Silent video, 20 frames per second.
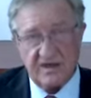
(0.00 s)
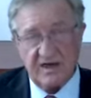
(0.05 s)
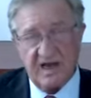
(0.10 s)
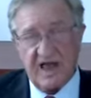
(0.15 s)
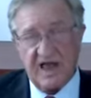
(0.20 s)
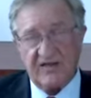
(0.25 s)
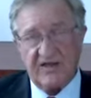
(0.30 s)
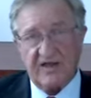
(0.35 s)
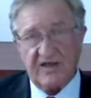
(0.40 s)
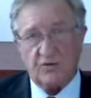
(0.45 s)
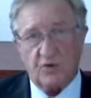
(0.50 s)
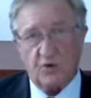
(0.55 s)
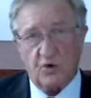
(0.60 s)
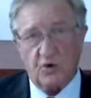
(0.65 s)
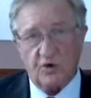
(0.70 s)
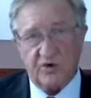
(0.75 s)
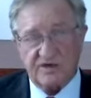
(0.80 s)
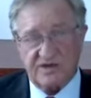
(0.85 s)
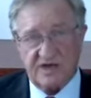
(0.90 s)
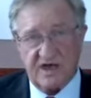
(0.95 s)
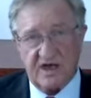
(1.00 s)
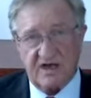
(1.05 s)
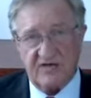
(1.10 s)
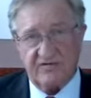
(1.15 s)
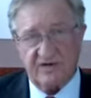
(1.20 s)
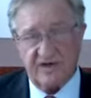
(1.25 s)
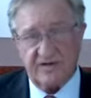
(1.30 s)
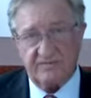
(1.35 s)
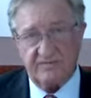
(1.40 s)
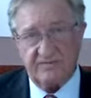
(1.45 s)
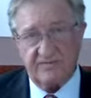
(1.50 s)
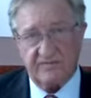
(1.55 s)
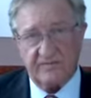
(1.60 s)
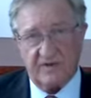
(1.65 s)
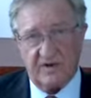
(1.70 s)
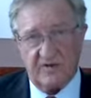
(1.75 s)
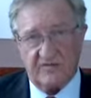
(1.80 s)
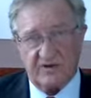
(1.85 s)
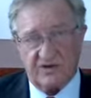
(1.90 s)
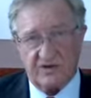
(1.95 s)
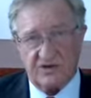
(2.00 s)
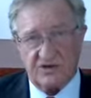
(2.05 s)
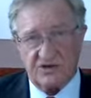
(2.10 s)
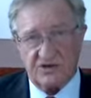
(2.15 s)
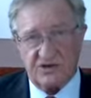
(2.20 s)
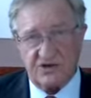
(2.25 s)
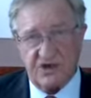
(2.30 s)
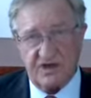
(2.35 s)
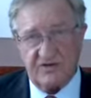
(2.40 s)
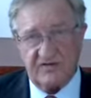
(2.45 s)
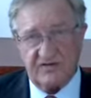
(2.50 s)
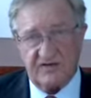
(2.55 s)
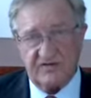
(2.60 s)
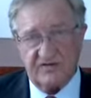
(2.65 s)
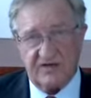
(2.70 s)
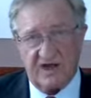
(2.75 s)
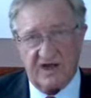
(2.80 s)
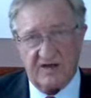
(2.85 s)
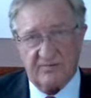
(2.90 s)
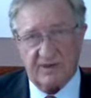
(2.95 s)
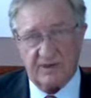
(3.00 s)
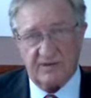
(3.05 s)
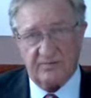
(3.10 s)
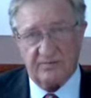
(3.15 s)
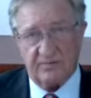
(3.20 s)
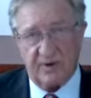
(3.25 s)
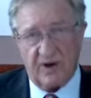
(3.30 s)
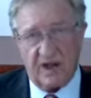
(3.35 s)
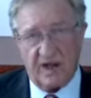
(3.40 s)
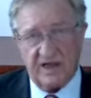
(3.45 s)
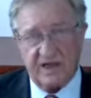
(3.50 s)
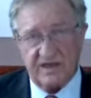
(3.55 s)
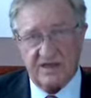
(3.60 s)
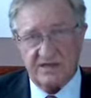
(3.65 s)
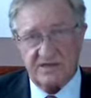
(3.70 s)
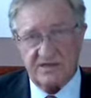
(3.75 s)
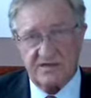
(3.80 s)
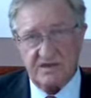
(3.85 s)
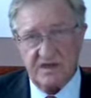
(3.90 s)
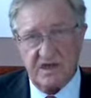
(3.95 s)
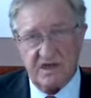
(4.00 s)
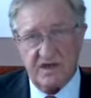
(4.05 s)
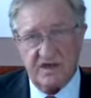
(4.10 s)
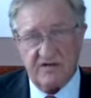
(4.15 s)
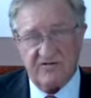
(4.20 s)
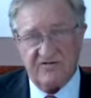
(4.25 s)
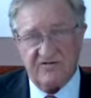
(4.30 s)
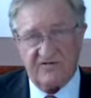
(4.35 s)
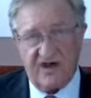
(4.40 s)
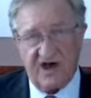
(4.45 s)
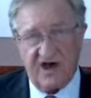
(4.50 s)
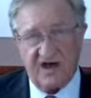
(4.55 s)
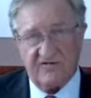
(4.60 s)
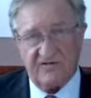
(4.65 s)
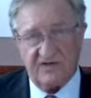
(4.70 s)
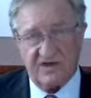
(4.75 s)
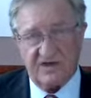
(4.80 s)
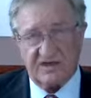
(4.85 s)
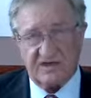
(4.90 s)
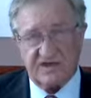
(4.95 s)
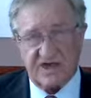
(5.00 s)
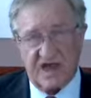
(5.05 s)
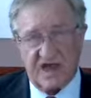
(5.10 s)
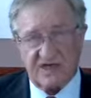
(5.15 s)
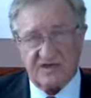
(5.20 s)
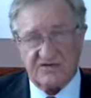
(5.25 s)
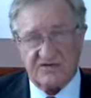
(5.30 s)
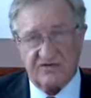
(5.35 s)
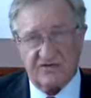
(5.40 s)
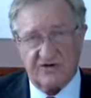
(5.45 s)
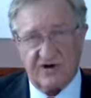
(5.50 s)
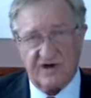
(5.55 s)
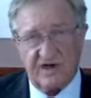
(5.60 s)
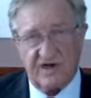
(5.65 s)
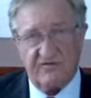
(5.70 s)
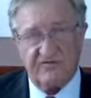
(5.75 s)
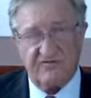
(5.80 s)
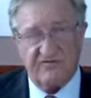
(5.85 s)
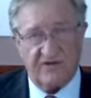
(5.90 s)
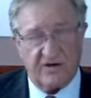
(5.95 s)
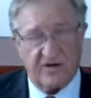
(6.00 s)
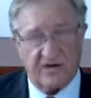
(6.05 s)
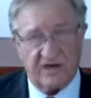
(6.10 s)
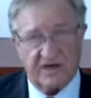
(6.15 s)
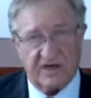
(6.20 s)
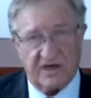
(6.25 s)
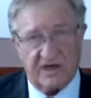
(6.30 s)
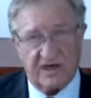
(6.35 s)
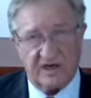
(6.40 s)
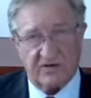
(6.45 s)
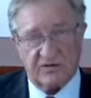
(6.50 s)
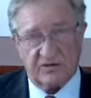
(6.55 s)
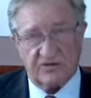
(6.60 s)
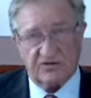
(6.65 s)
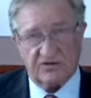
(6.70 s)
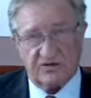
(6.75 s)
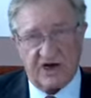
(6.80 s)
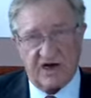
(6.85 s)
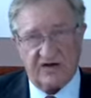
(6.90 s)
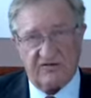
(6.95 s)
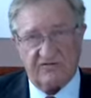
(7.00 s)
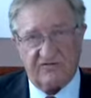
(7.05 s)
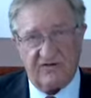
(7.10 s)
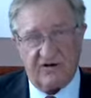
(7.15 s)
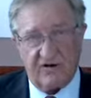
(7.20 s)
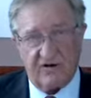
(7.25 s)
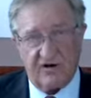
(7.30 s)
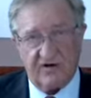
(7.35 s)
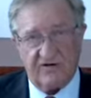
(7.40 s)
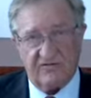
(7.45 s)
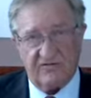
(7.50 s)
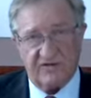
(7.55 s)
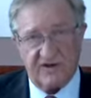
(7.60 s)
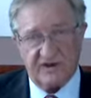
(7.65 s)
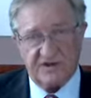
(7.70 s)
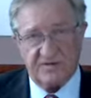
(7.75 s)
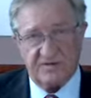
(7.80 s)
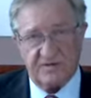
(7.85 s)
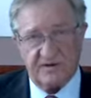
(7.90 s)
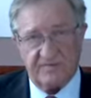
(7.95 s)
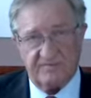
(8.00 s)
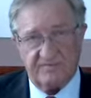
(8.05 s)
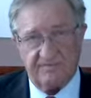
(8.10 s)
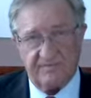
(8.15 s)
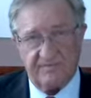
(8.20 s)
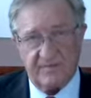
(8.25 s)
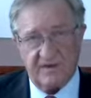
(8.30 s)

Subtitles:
Now that war is over, you have a conservative government in place, 5-year tax-free, very keen to attract foreign investment,